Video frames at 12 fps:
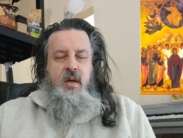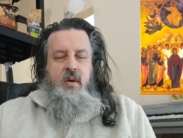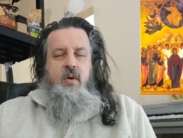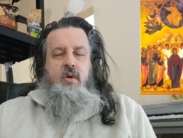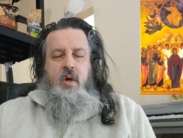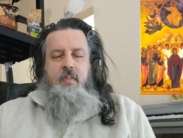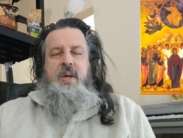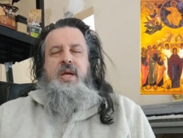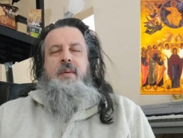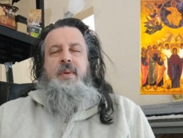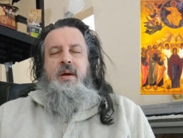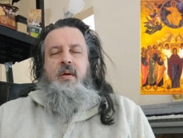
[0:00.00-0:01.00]
you could be
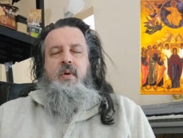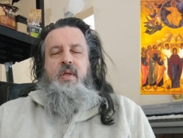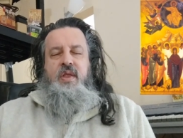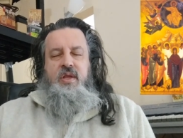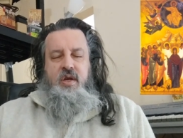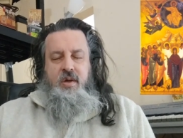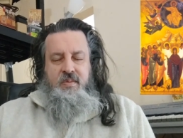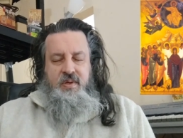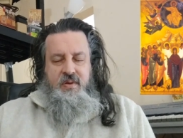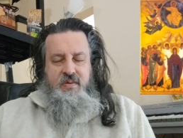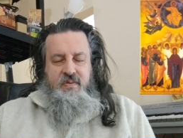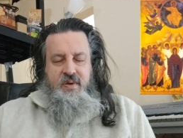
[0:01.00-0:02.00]
coming out with in terms
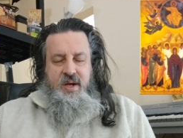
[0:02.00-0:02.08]
of.